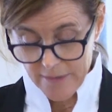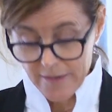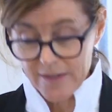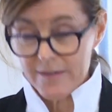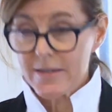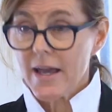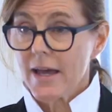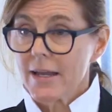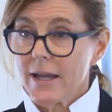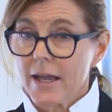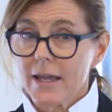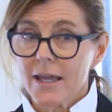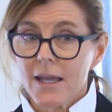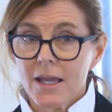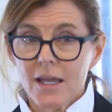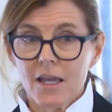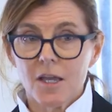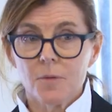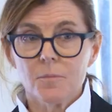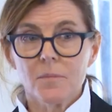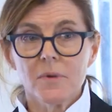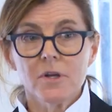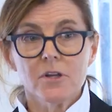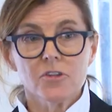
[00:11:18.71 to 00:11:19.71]
the
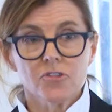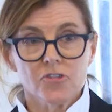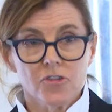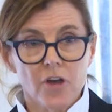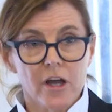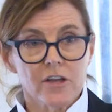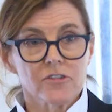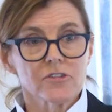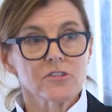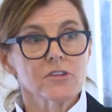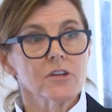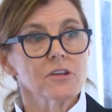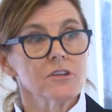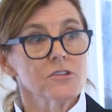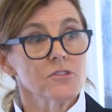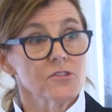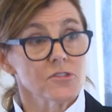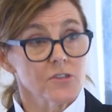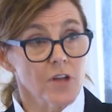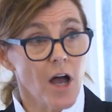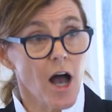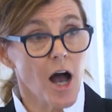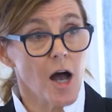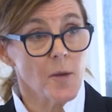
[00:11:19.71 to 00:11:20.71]
Tanaim just
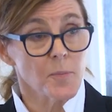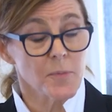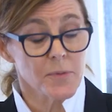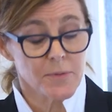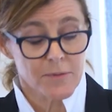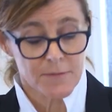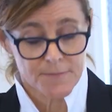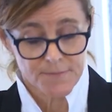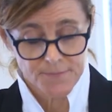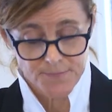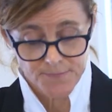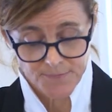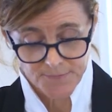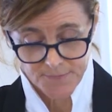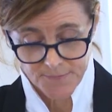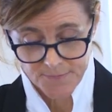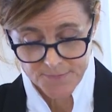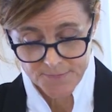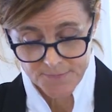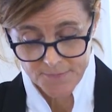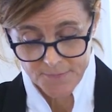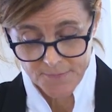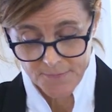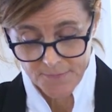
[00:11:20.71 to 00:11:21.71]
stop.
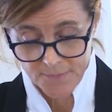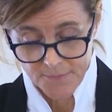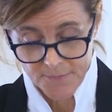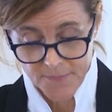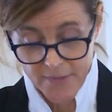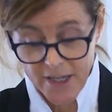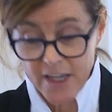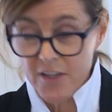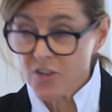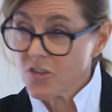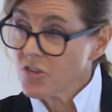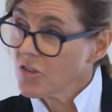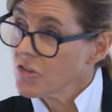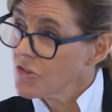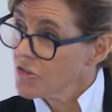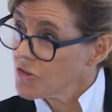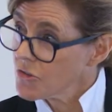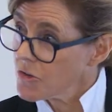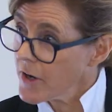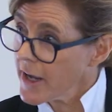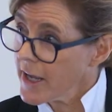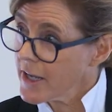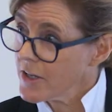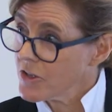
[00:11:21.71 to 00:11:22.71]
It's
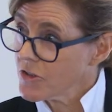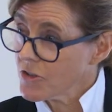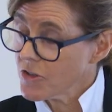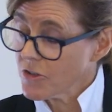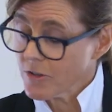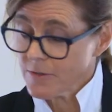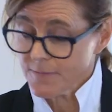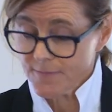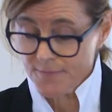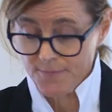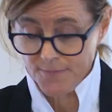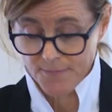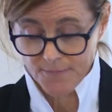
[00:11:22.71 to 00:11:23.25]
strange.